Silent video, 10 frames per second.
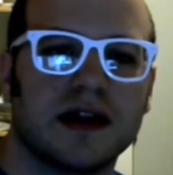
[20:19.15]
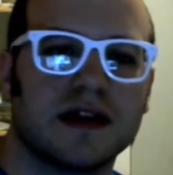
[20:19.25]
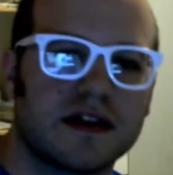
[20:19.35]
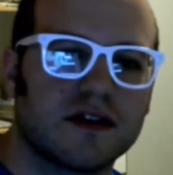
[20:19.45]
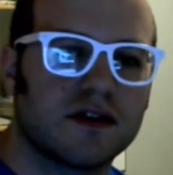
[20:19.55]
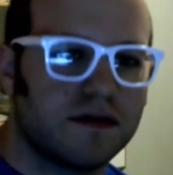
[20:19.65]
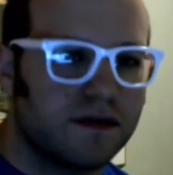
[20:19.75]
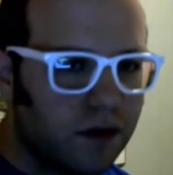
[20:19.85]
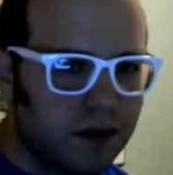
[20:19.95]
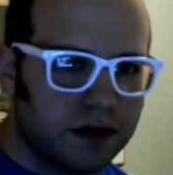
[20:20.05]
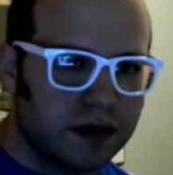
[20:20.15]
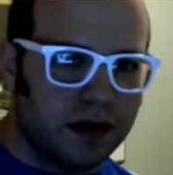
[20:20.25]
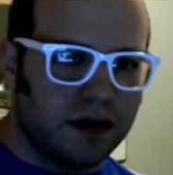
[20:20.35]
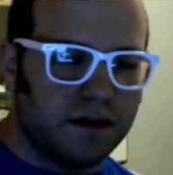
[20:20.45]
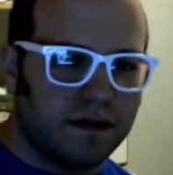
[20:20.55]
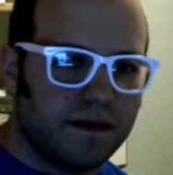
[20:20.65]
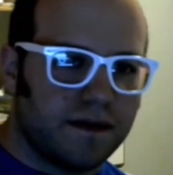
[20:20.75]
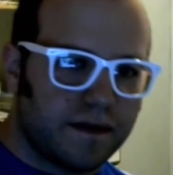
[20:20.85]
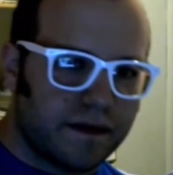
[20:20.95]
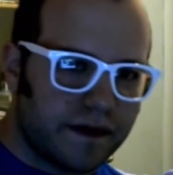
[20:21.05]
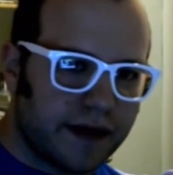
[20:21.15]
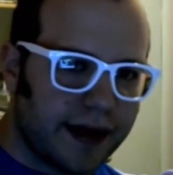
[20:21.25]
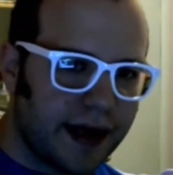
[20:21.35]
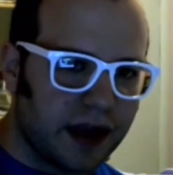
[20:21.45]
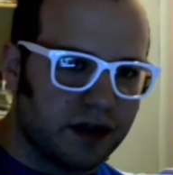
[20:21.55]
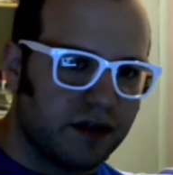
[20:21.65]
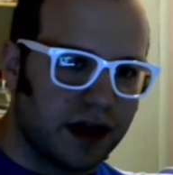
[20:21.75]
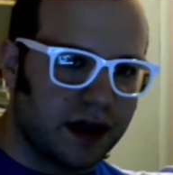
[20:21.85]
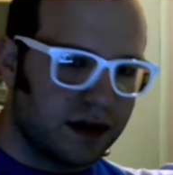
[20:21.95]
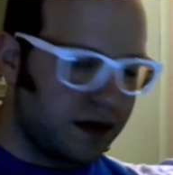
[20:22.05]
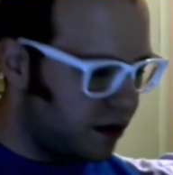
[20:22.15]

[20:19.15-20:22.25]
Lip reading: the 3rd floor of Aincrad